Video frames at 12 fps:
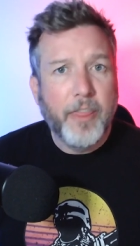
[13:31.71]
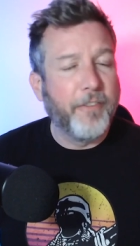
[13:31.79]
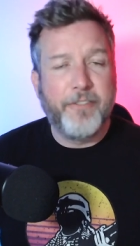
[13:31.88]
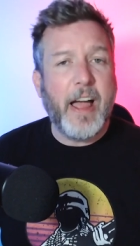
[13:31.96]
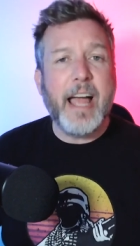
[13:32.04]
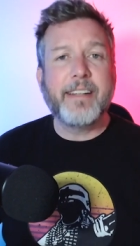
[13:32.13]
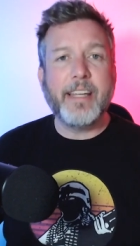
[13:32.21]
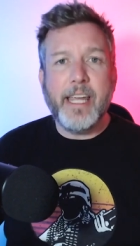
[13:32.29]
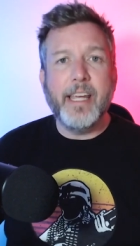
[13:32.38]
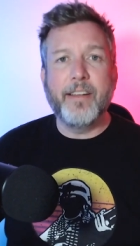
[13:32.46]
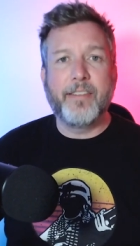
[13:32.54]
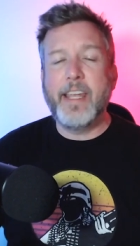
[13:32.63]
The fact
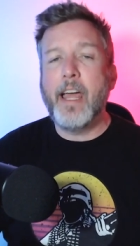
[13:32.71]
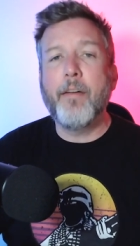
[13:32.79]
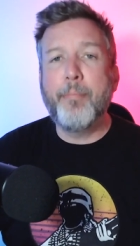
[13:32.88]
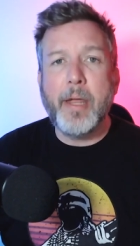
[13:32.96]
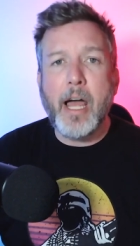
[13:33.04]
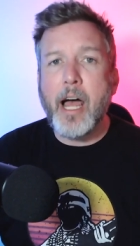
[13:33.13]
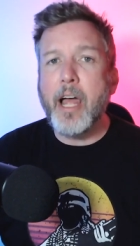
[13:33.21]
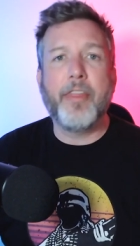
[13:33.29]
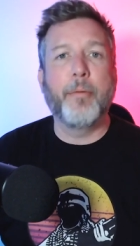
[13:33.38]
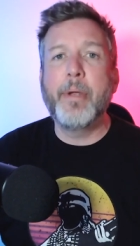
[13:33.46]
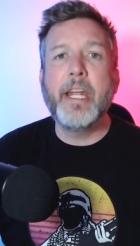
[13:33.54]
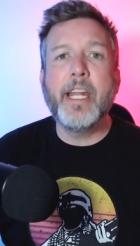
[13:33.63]
is, the FBI,
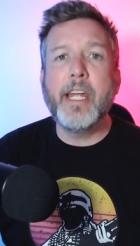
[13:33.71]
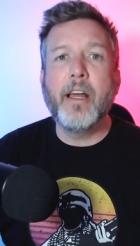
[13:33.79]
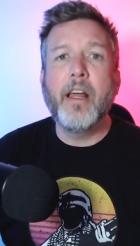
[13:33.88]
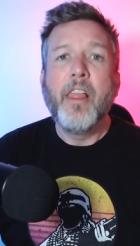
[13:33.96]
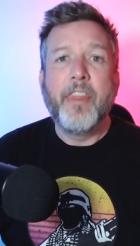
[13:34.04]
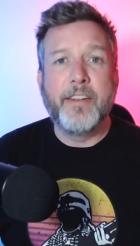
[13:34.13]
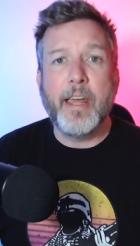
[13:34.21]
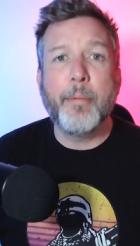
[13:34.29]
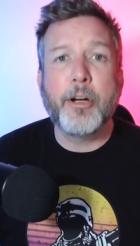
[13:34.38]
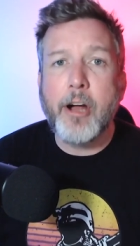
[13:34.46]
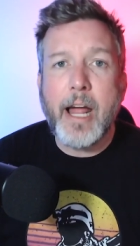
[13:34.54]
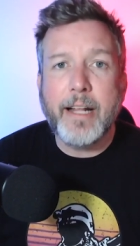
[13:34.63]
the media, the
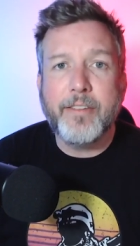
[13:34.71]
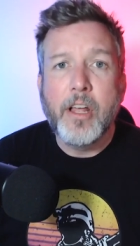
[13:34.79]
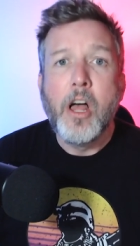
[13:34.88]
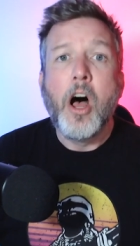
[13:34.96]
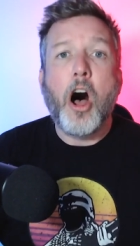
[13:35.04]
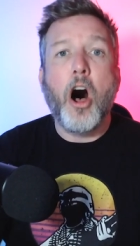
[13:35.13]
Democrats,